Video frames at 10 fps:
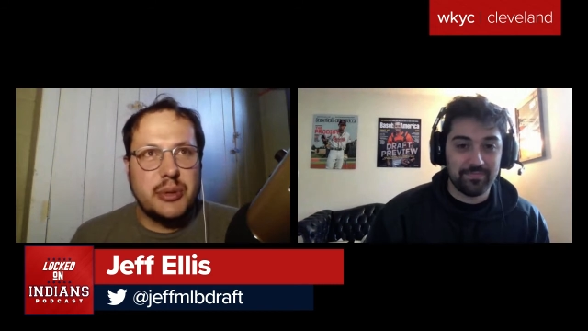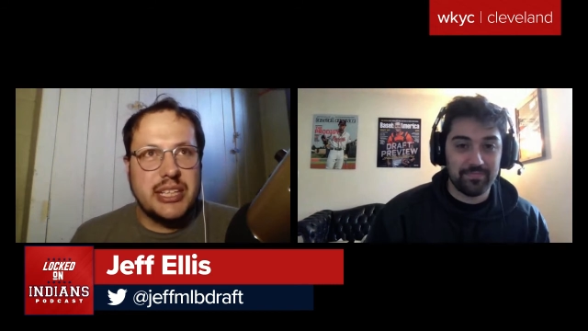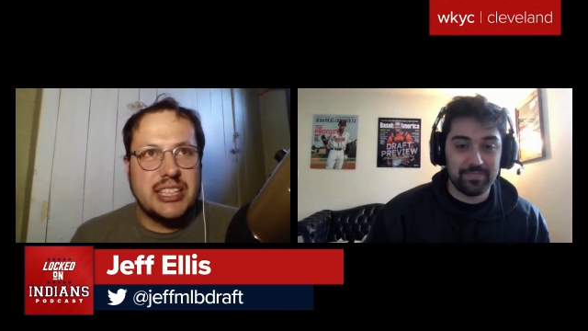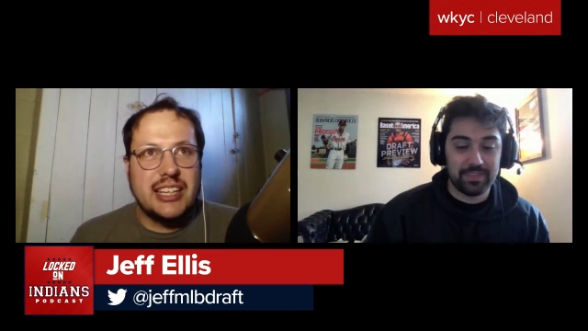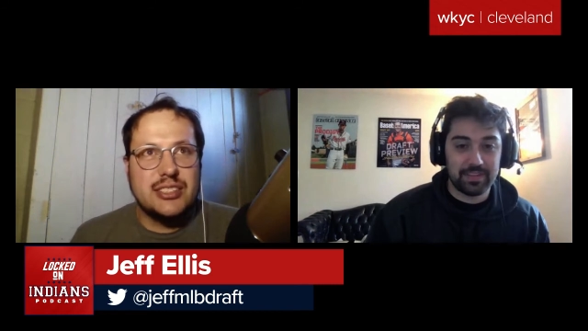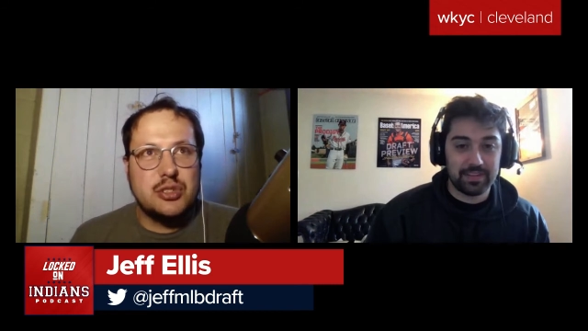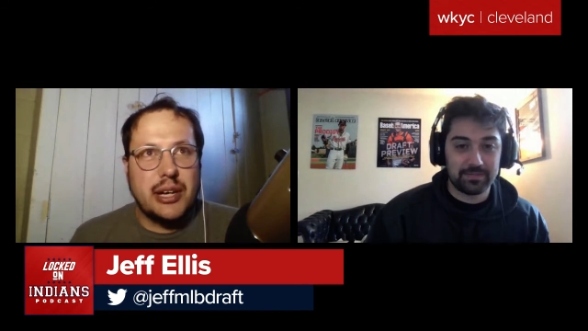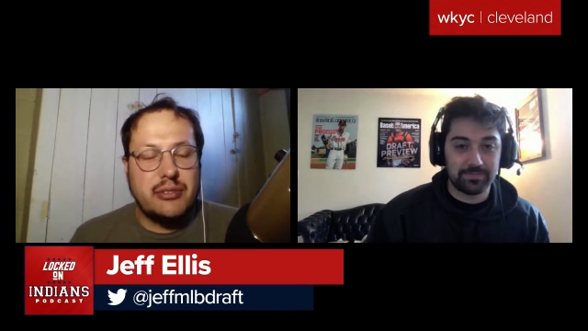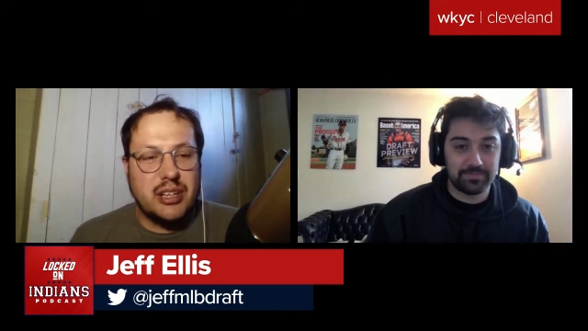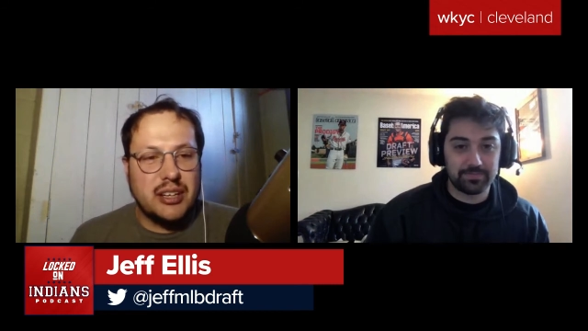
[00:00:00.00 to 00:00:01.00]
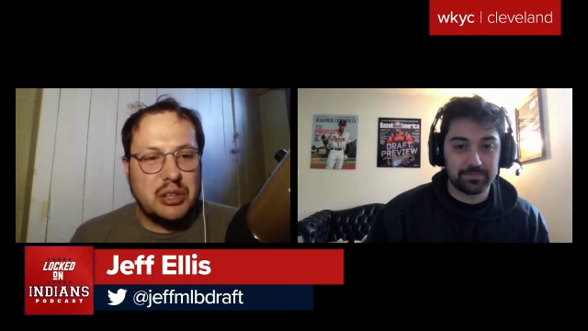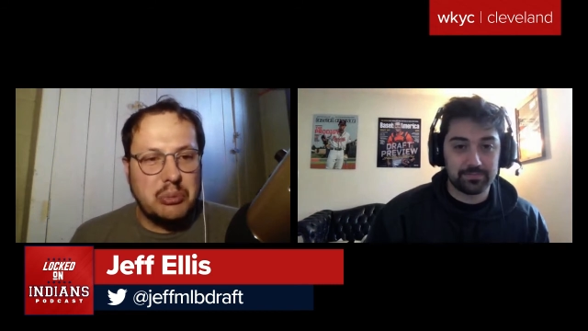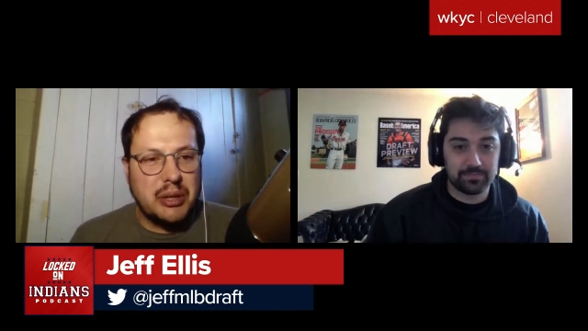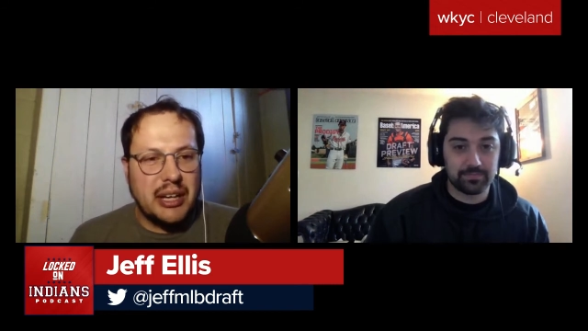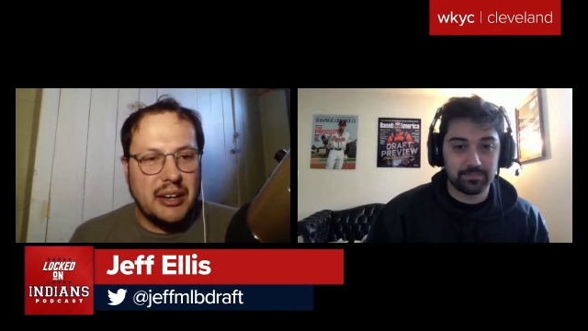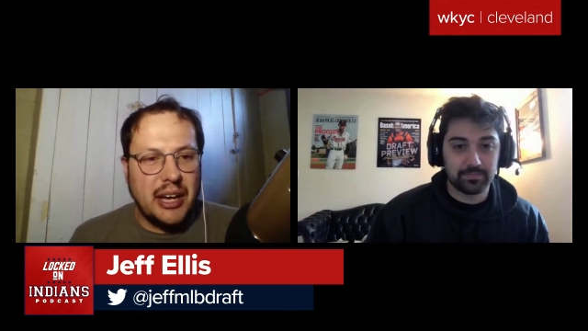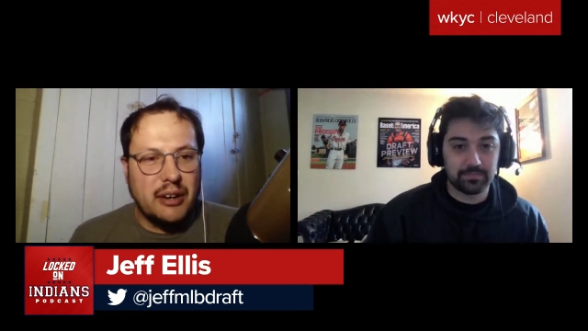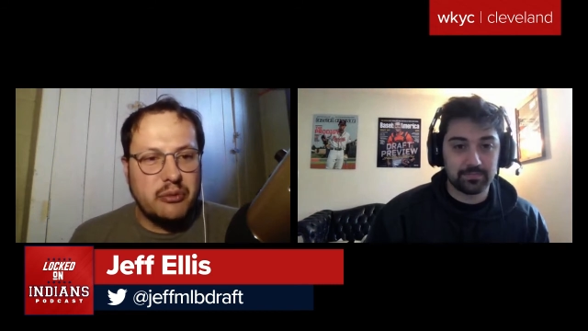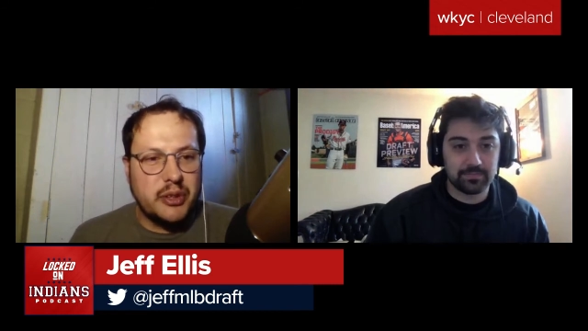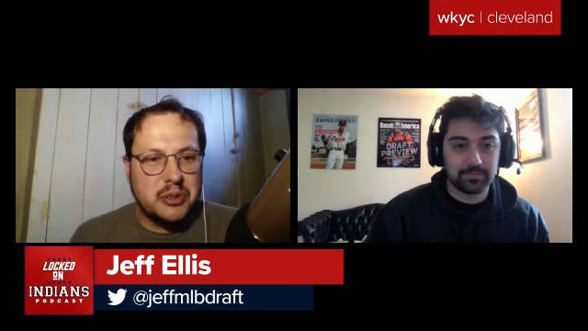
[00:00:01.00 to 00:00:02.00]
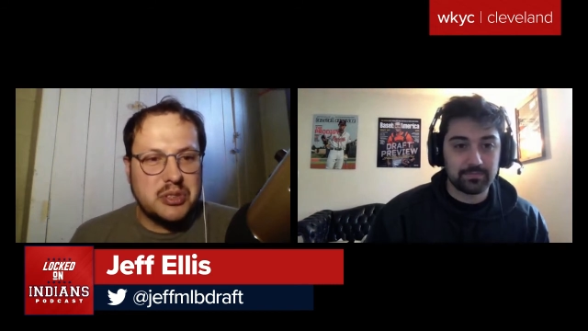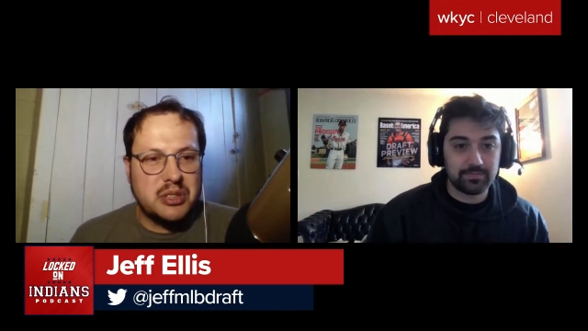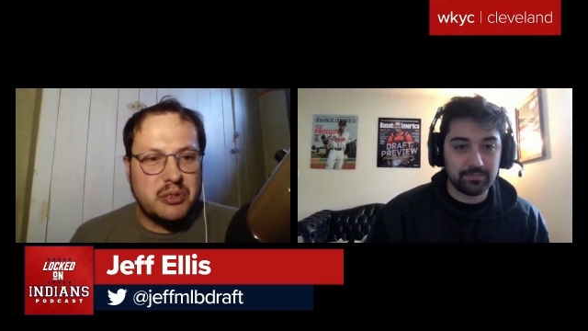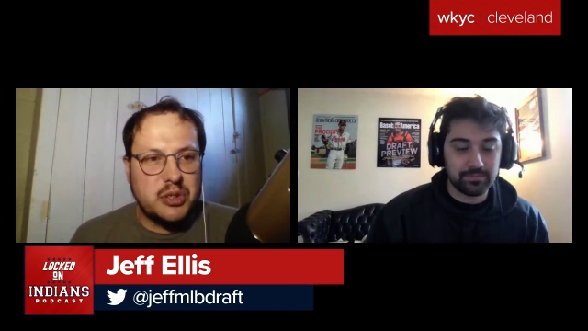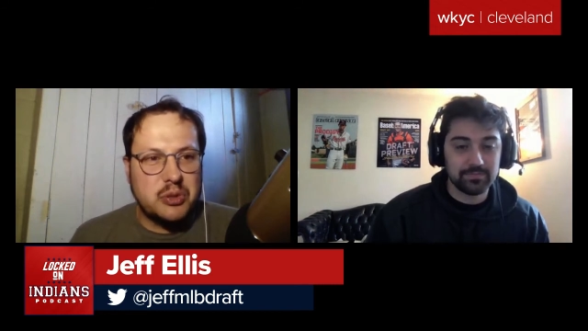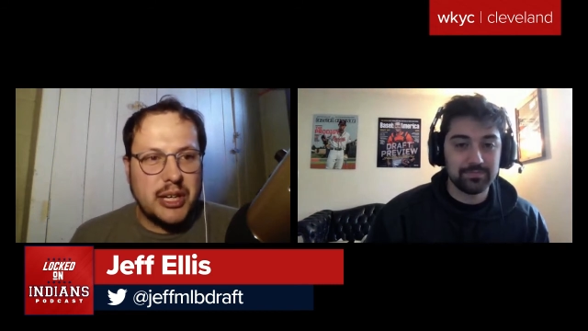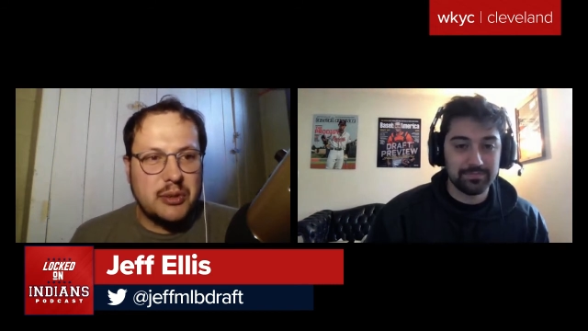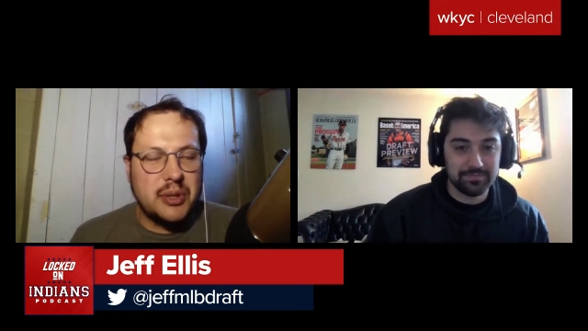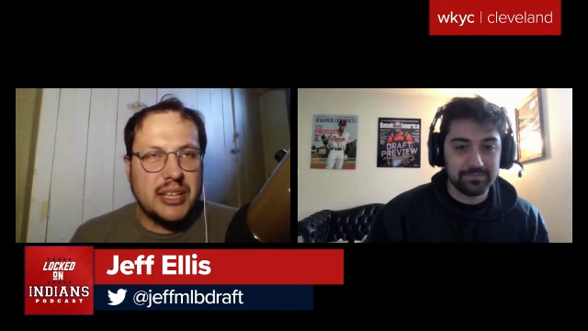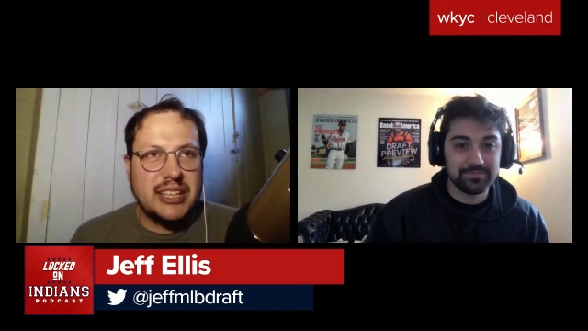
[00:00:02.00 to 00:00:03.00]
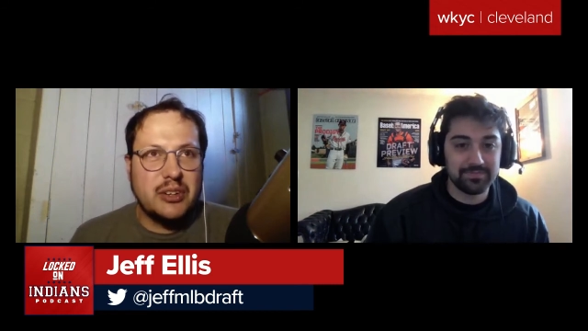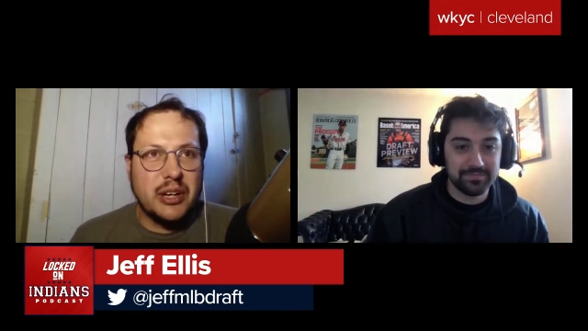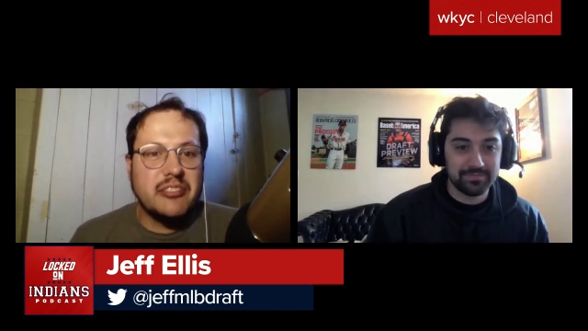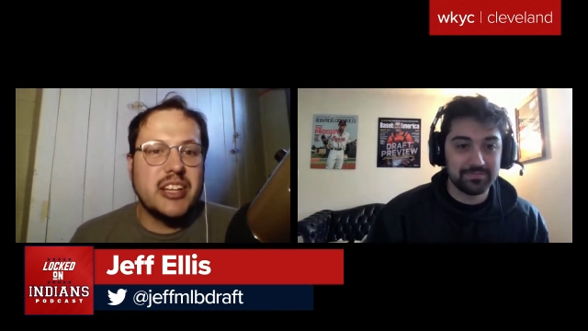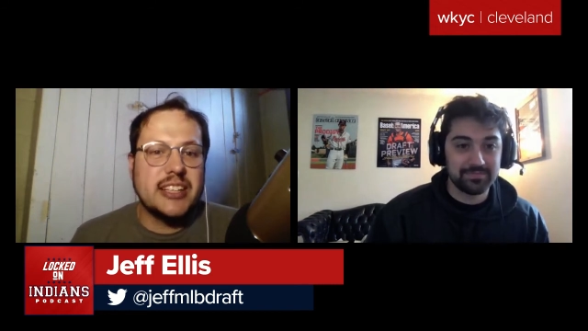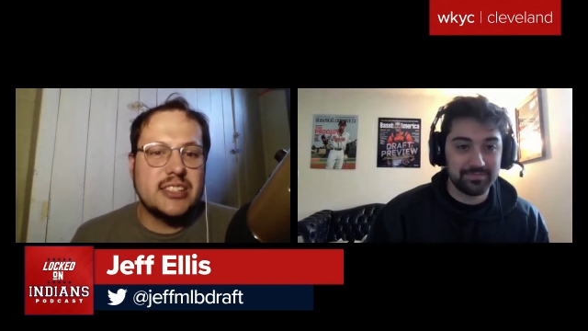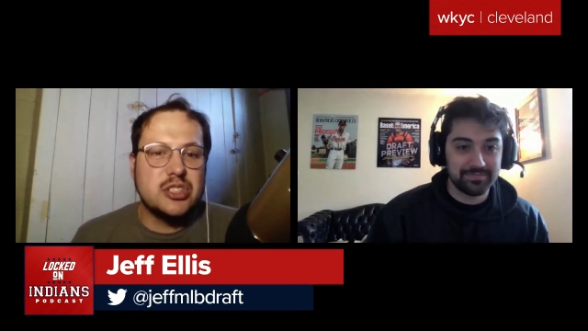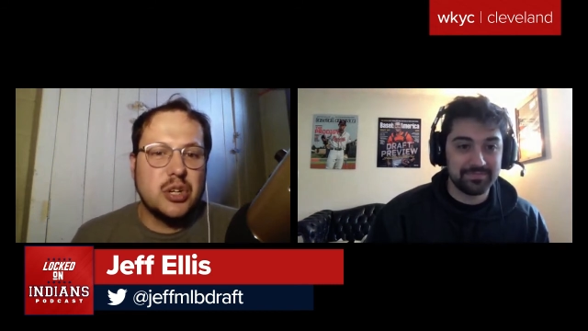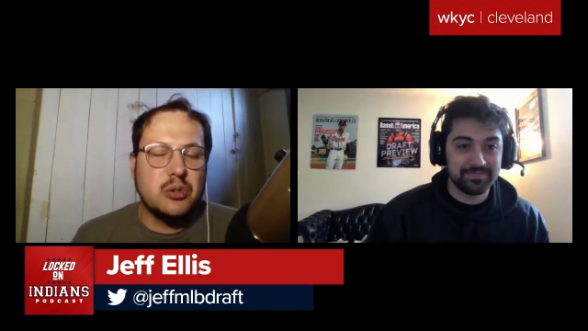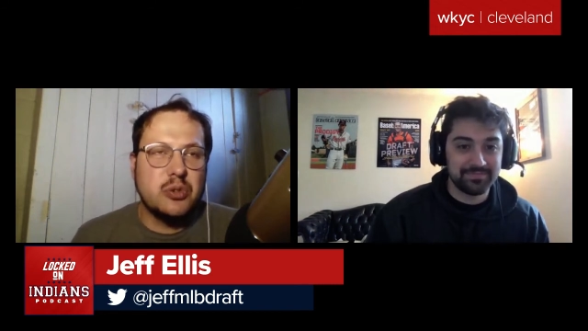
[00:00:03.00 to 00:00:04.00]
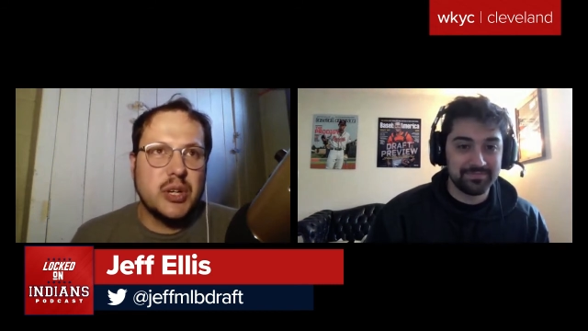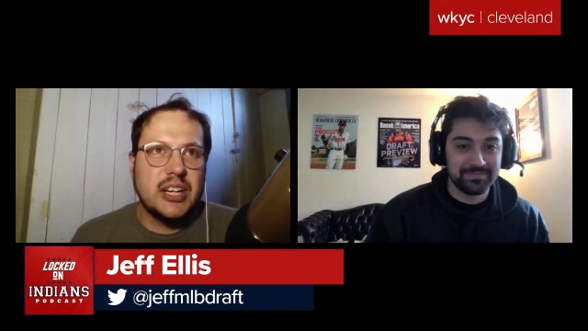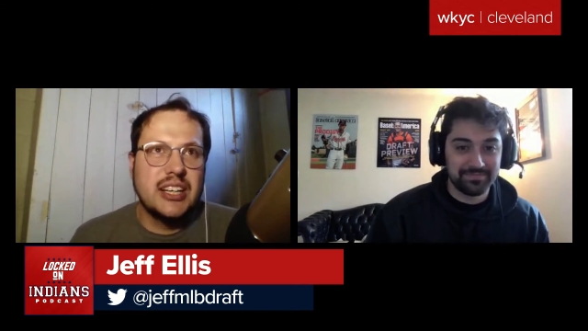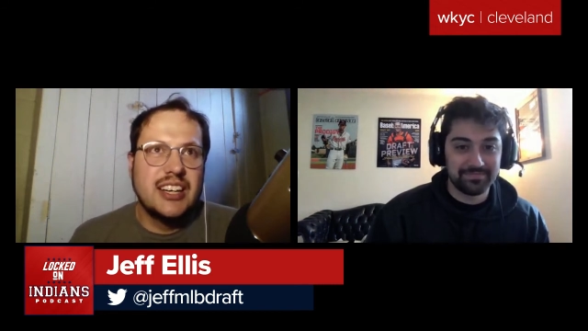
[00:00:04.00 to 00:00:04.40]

Speaker 1: 2010s drafting nothing but outfielders in the first round, and they don't have a lot to show for it.